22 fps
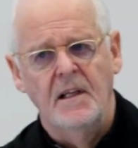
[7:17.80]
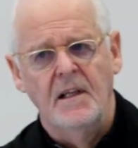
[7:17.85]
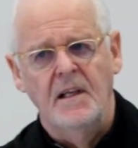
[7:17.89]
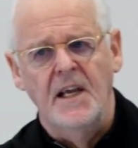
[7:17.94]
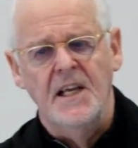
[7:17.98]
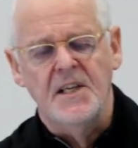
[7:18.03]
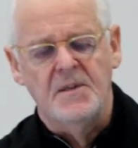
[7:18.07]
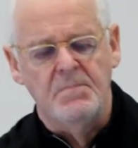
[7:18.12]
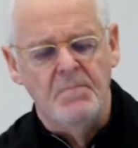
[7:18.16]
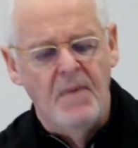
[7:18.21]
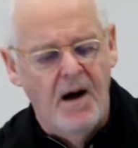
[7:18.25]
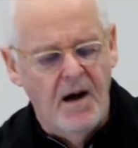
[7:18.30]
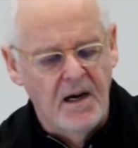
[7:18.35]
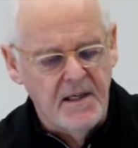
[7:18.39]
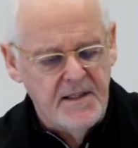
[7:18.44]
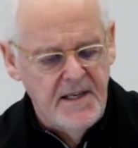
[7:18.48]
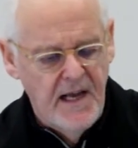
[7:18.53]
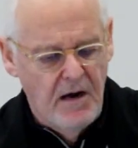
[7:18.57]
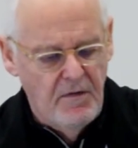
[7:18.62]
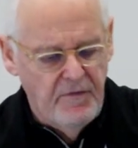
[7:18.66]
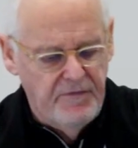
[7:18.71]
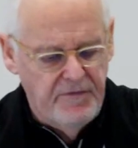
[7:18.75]
is
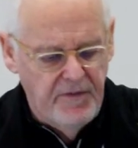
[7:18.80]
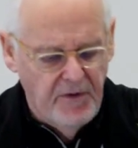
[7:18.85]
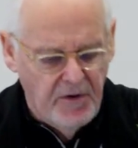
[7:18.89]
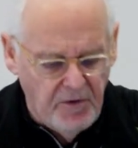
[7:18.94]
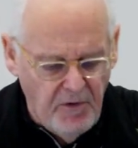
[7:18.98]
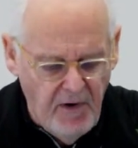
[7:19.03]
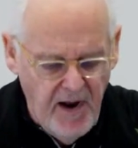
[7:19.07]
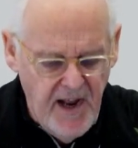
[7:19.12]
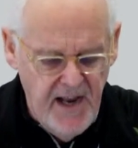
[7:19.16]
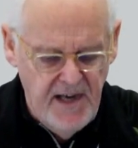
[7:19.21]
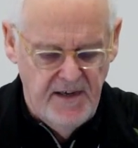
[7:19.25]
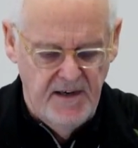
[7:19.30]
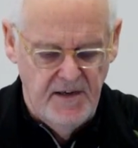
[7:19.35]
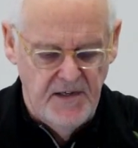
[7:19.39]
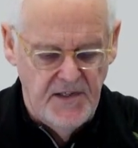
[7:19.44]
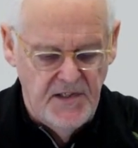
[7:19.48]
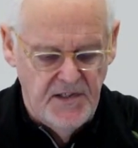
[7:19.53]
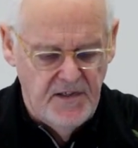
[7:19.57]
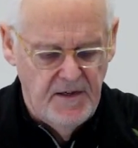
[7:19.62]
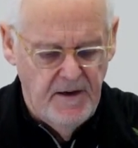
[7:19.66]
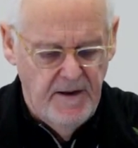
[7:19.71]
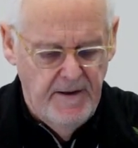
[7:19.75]
marked out for
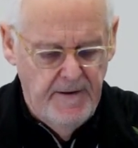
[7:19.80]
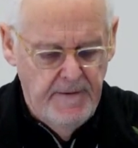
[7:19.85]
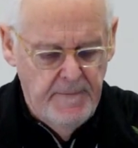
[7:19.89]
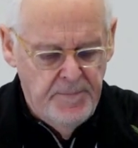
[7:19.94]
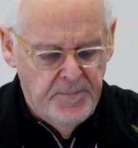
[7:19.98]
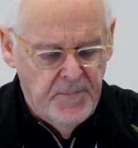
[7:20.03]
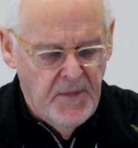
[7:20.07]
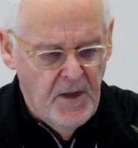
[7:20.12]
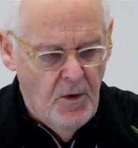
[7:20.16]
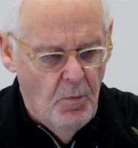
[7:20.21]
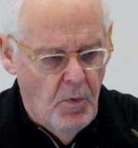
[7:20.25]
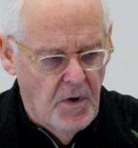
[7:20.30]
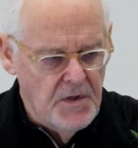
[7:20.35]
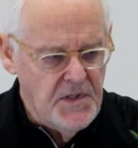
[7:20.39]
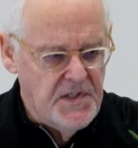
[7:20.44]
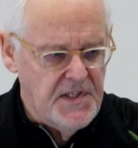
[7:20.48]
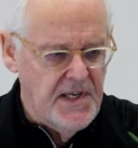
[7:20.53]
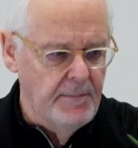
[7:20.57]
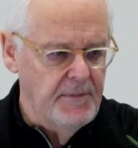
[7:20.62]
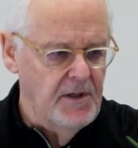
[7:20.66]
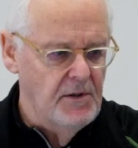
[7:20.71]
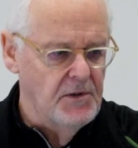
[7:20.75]
greatness. 1
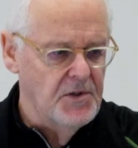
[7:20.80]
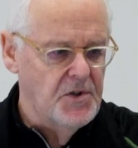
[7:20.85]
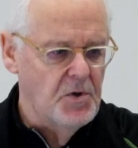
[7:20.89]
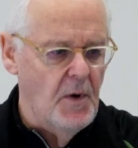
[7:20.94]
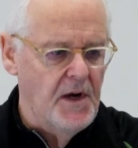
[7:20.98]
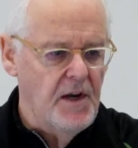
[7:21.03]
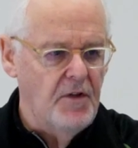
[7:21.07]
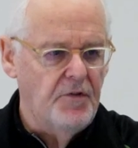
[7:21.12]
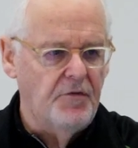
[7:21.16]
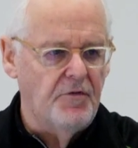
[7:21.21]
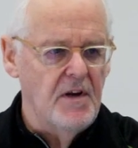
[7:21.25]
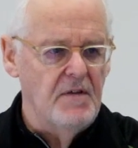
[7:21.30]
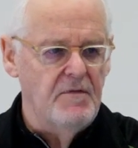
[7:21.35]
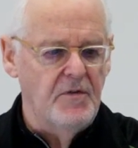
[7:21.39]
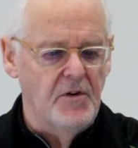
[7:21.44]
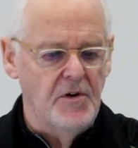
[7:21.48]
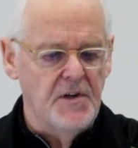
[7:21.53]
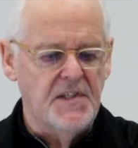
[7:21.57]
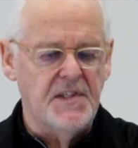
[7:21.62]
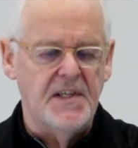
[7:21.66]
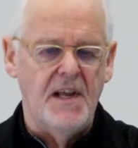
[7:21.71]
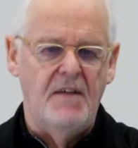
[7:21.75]
Samuel 23
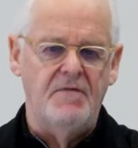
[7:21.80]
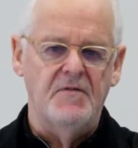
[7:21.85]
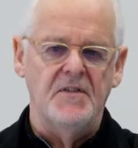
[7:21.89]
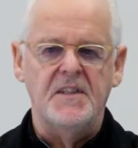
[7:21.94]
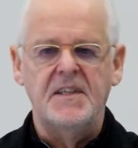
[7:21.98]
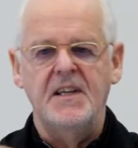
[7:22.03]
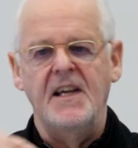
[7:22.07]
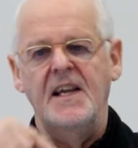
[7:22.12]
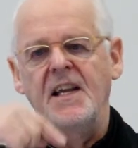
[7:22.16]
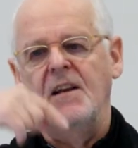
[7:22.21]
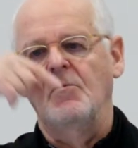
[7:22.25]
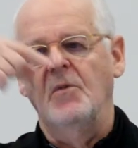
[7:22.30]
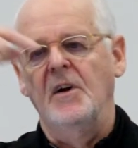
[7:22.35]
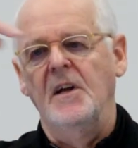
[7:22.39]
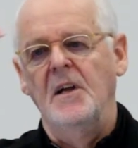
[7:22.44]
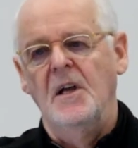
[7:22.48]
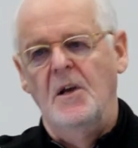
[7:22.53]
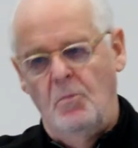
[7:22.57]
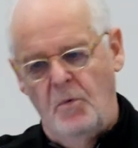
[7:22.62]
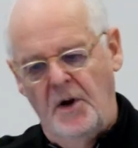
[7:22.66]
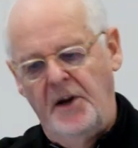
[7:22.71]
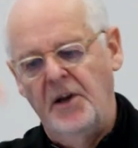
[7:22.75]
verse 17, we're
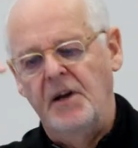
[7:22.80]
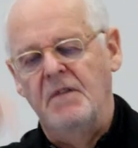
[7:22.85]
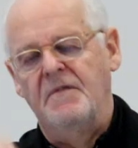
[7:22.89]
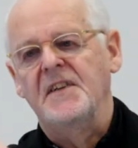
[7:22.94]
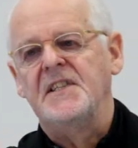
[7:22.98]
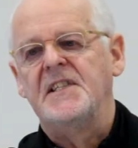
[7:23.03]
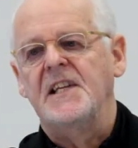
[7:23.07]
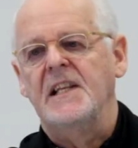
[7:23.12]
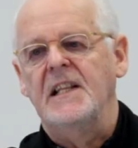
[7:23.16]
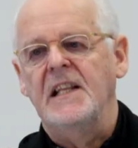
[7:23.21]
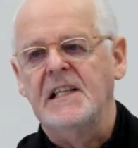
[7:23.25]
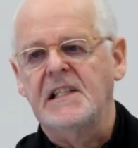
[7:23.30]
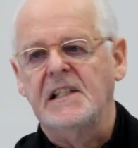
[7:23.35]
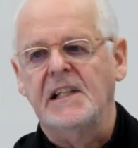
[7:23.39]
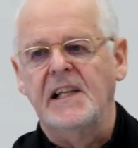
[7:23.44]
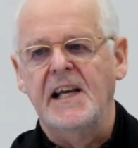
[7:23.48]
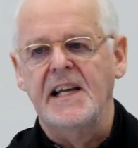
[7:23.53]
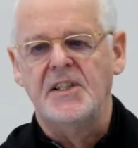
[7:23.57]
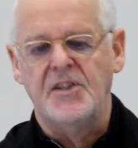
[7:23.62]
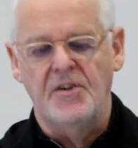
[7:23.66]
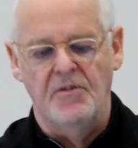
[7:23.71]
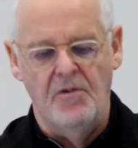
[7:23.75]
going to visit this
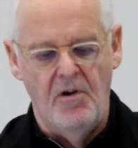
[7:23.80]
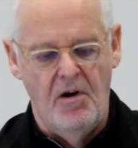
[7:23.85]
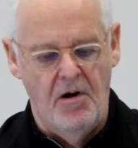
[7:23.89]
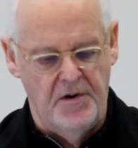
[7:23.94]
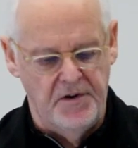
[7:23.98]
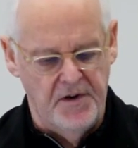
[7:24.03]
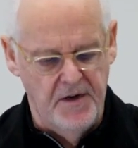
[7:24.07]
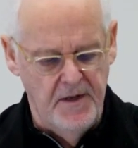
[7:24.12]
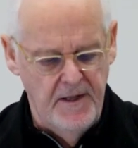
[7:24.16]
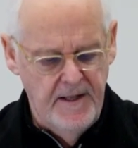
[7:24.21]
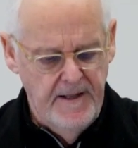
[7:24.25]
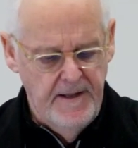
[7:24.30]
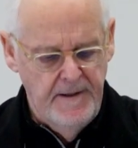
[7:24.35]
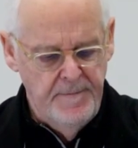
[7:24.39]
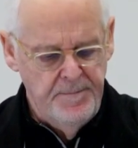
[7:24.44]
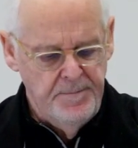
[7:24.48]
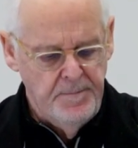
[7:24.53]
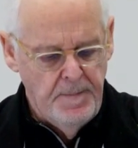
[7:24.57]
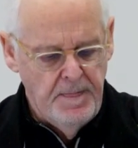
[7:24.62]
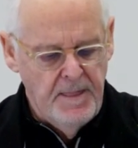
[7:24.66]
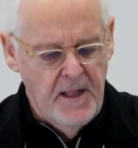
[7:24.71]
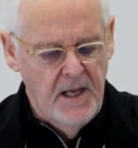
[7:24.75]
later on.
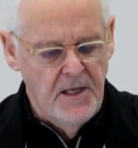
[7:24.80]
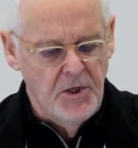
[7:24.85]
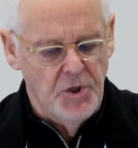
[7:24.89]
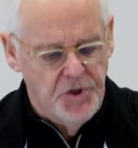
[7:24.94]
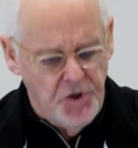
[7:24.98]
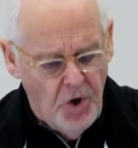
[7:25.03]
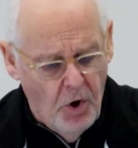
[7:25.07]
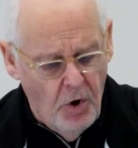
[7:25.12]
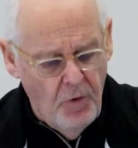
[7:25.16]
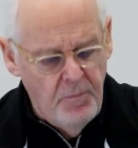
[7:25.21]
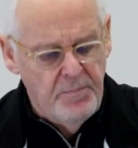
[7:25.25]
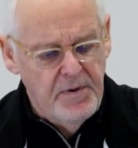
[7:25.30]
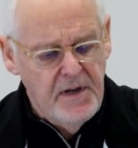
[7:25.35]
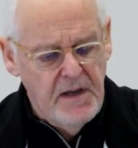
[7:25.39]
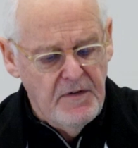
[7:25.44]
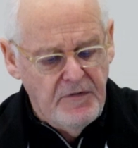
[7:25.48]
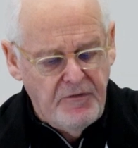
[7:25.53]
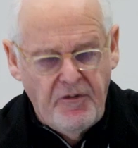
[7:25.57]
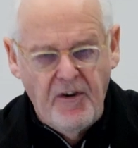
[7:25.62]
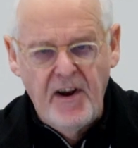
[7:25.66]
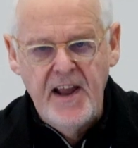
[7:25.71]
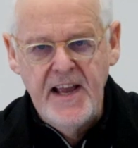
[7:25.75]
Don't be
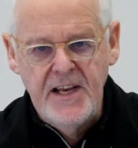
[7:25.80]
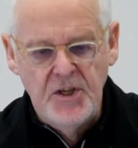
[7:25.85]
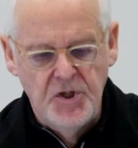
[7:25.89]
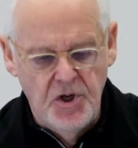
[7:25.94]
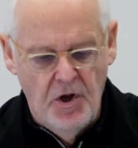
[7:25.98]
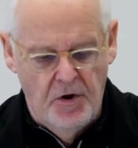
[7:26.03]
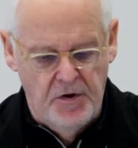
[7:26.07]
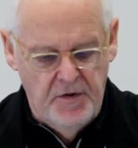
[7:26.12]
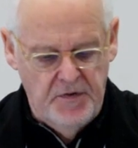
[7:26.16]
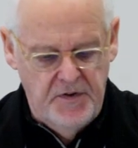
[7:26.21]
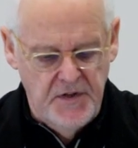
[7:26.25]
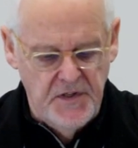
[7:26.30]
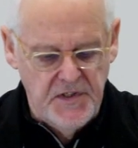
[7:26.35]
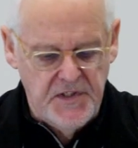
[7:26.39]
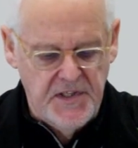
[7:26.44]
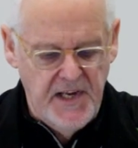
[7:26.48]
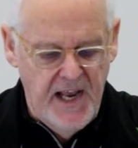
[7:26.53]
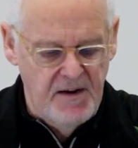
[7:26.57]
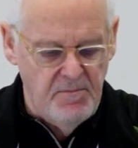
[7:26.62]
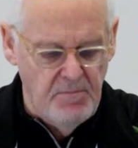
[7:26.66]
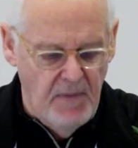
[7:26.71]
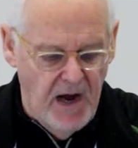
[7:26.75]
afraid, Jonathan
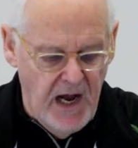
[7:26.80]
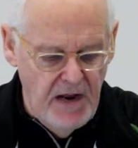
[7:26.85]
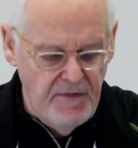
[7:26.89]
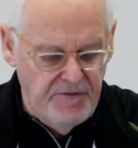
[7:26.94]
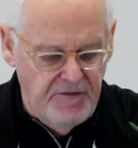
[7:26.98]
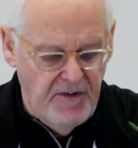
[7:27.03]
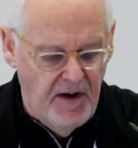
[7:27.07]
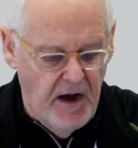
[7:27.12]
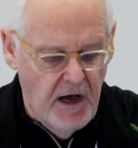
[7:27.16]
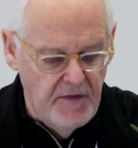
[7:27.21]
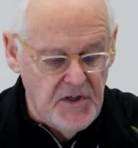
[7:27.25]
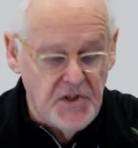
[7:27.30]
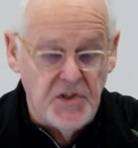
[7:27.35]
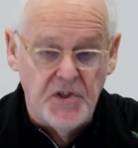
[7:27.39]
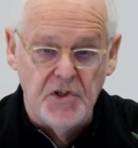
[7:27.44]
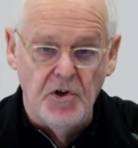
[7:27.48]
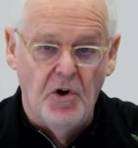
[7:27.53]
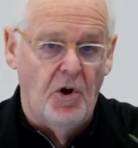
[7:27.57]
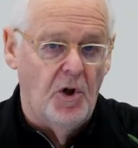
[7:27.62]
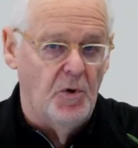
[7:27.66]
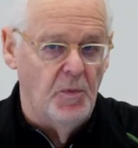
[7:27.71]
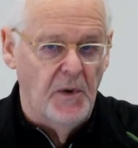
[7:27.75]
said. My father
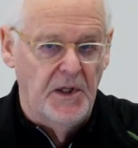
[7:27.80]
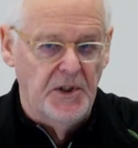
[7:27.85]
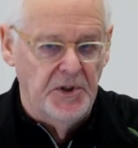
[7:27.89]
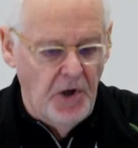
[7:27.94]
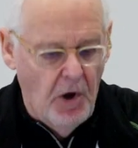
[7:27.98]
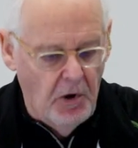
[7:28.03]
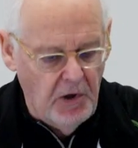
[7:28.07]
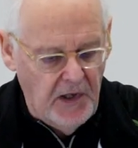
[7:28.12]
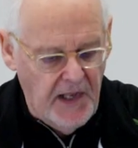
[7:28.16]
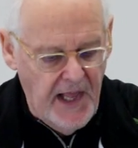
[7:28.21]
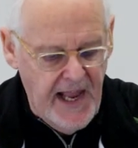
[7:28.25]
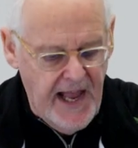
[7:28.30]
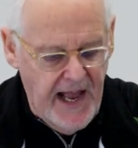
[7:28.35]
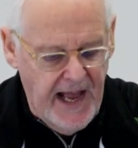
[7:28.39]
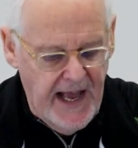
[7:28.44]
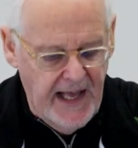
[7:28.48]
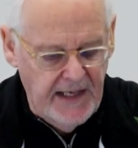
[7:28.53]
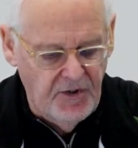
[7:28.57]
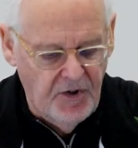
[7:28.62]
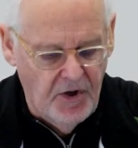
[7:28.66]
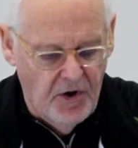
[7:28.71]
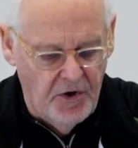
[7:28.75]
Saul will not lay a
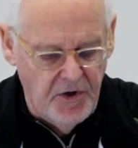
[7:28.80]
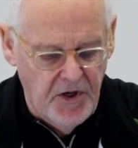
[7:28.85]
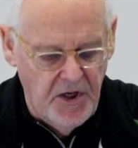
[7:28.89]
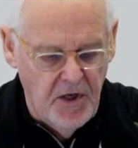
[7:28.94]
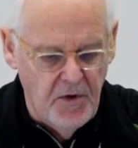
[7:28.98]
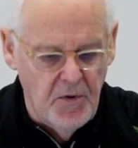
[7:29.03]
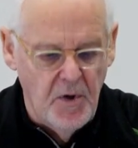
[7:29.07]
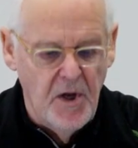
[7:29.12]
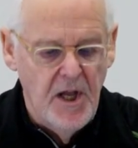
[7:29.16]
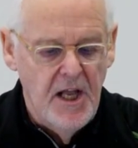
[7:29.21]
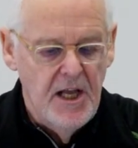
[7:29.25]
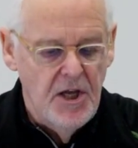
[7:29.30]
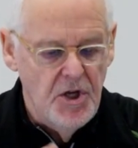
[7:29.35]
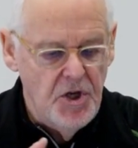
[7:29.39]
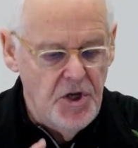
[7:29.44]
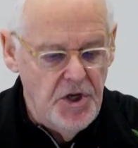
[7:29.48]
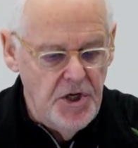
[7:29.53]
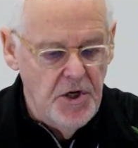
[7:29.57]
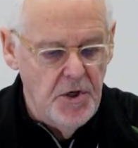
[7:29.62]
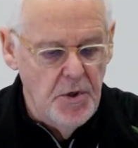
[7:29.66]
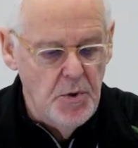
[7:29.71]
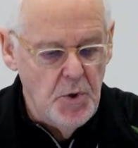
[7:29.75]
hand on you.
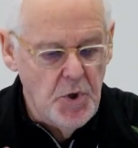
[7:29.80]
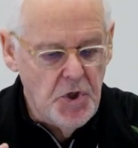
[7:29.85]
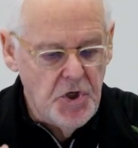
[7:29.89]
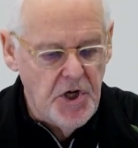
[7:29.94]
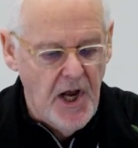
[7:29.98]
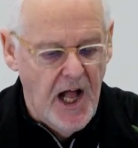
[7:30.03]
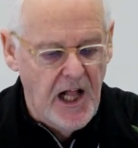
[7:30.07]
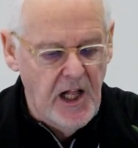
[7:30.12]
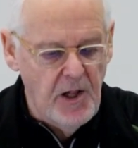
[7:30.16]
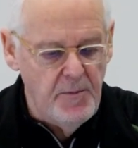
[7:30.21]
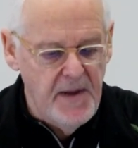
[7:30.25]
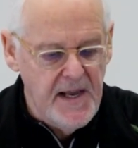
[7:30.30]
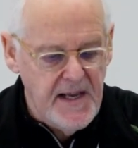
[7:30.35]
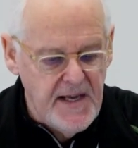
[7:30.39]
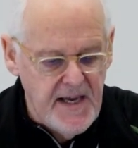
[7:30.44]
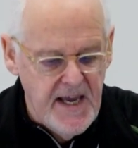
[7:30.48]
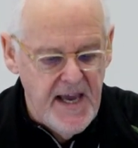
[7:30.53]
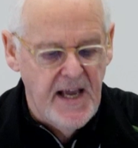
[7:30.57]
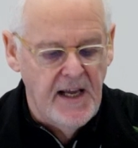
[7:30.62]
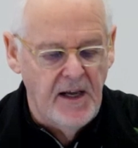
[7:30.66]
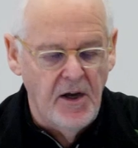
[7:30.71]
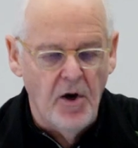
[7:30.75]
You shall be
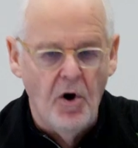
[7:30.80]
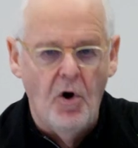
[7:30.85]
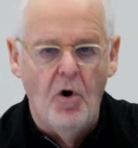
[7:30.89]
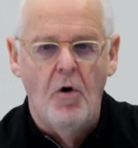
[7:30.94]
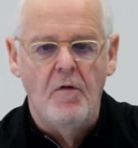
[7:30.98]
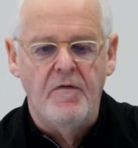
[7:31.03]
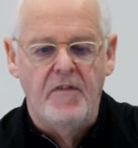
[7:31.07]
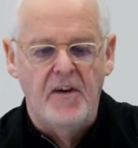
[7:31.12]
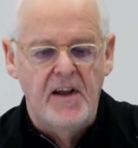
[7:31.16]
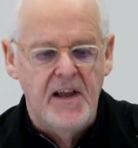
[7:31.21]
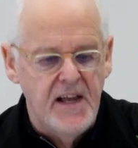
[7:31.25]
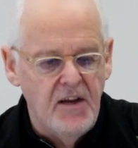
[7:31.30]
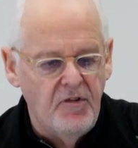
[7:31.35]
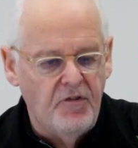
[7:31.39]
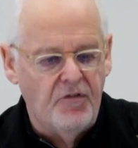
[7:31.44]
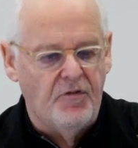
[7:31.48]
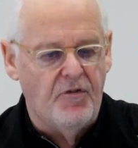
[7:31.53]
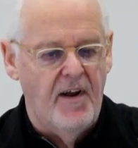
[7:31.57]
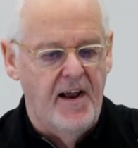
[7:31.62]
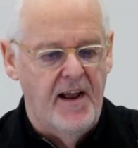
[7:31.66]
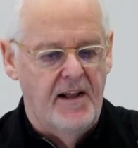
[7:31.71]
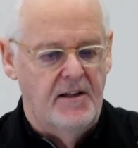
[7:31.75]
king over
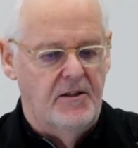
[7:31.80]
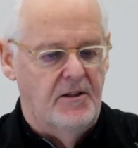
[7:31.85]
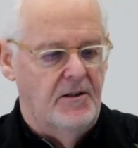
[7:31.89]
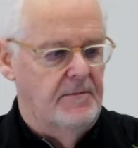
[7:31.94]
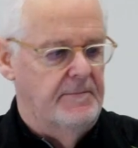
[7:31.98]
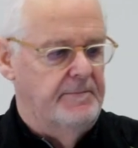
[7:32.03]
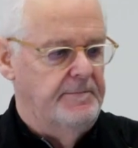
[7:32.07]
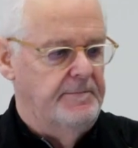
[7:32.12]
Israel.